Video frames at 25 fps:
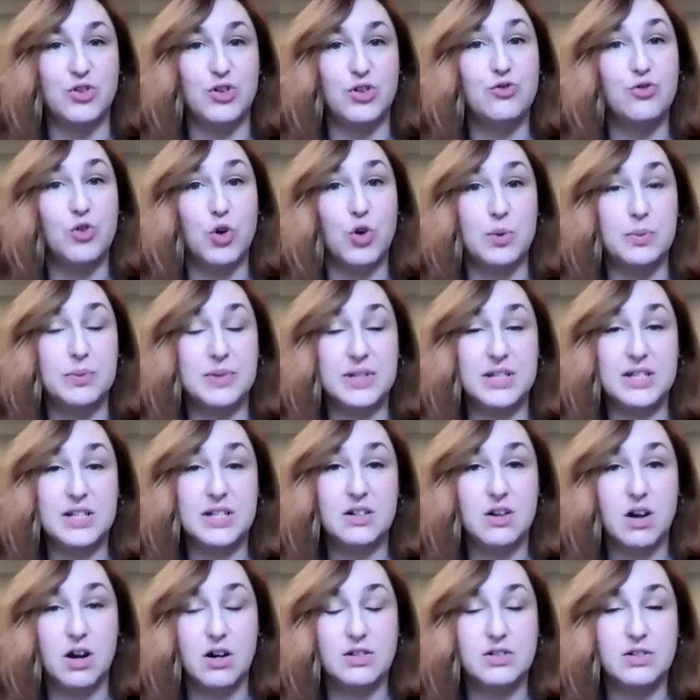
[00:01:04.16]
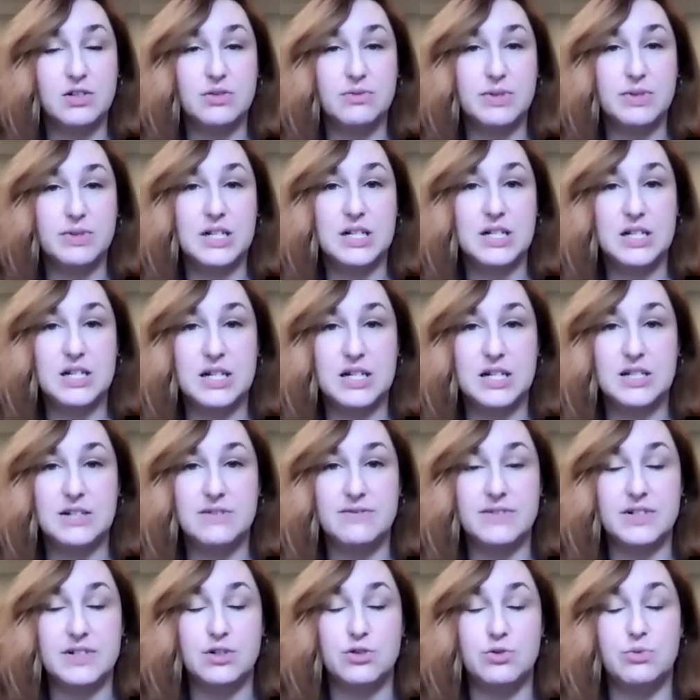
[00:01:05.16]
for formerly incarcerated
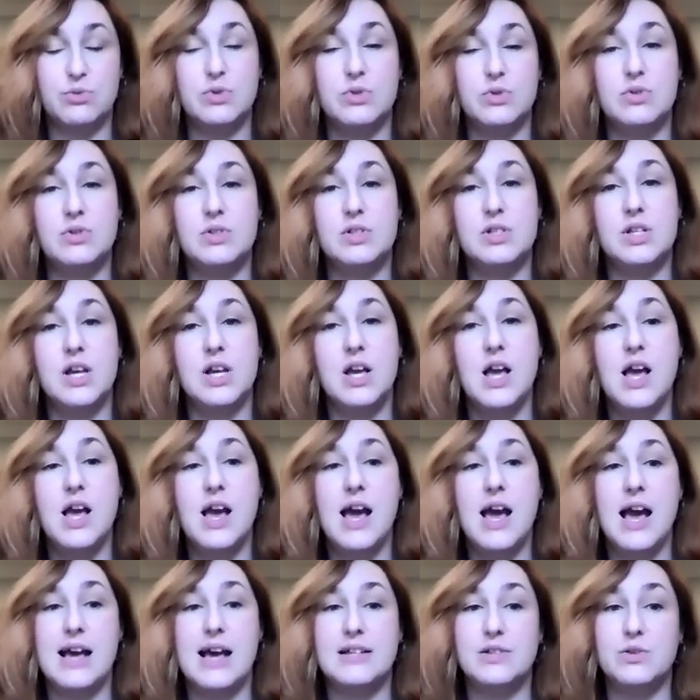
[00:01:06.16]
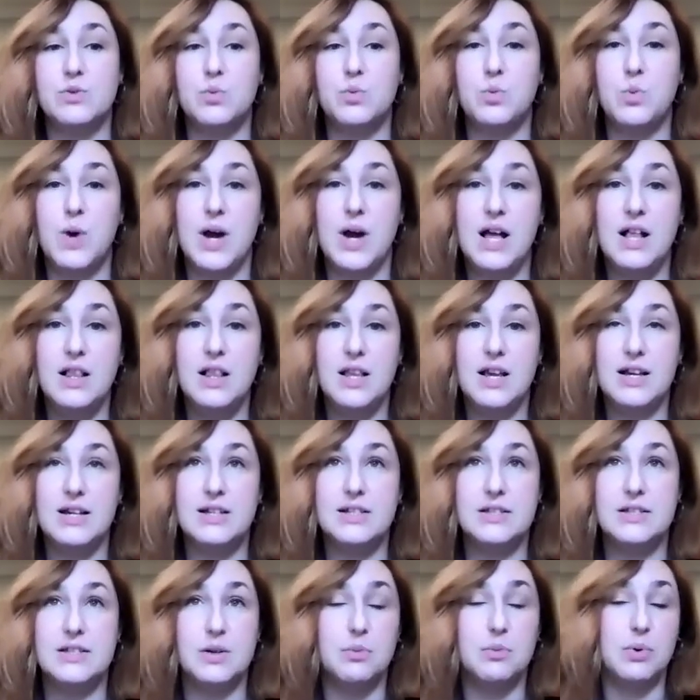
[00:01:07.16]
individuals, as well
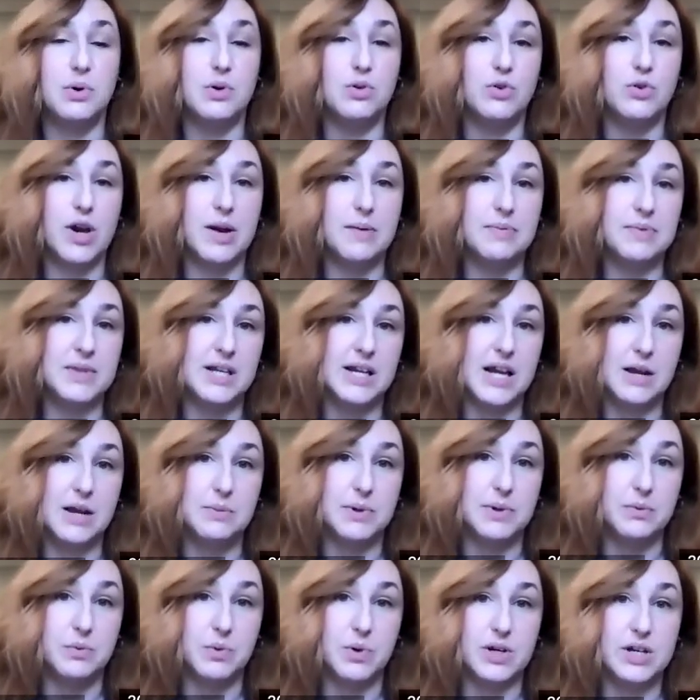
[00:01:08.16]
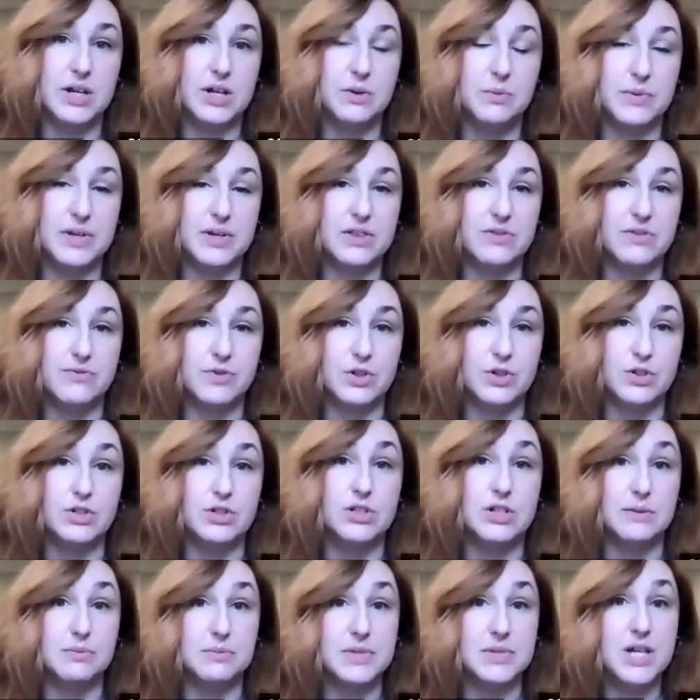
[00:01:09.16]
as a program that I've been working with for
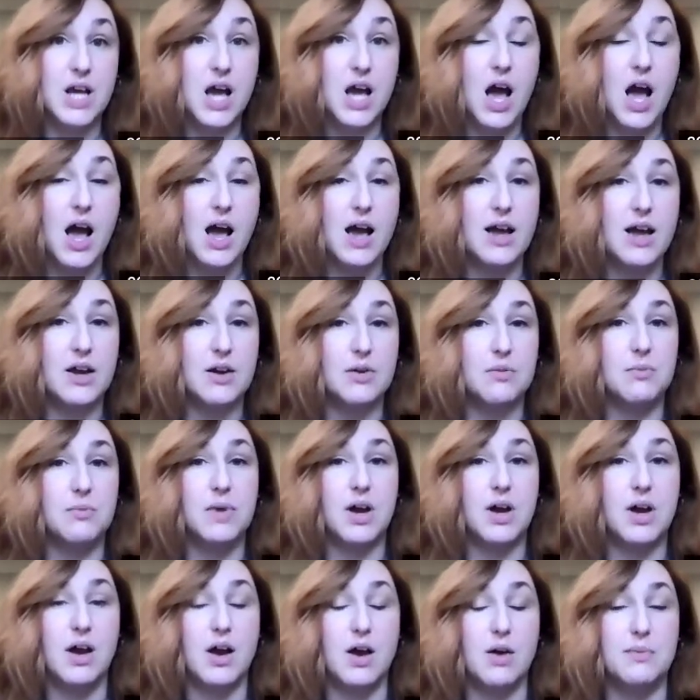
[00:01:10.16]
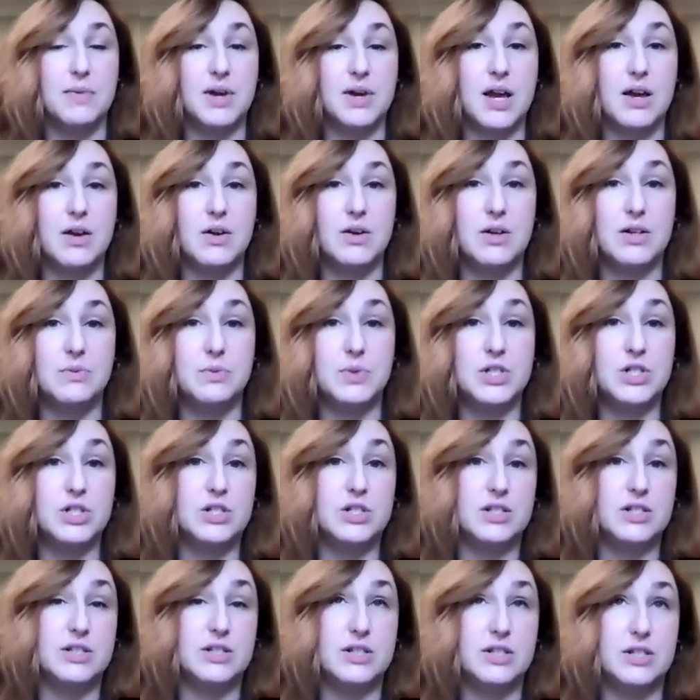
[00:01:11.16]
some time, which
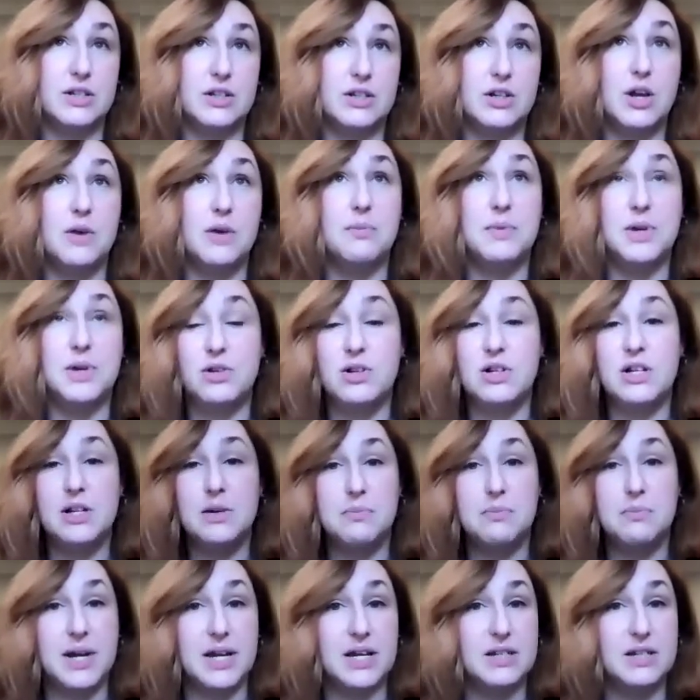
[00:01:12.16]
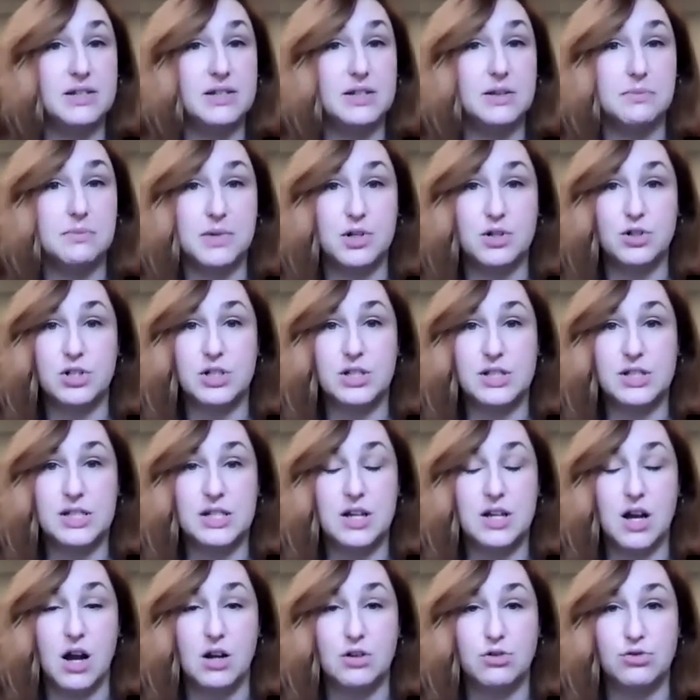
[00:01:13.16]
is community-based emergency
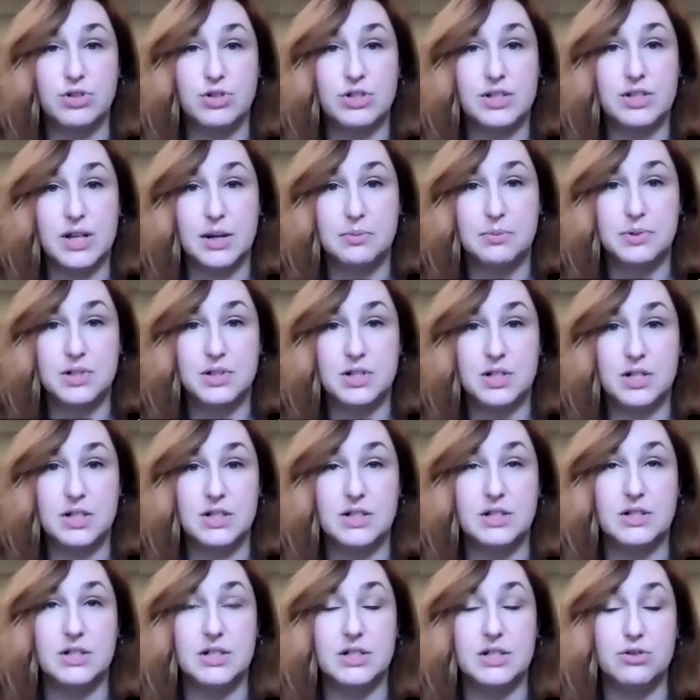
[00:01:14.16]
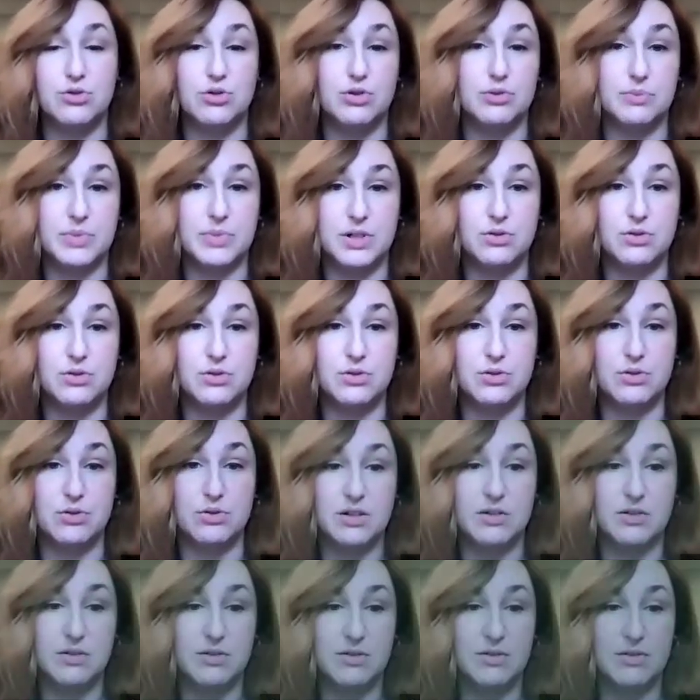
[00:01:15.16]
contraception distribution.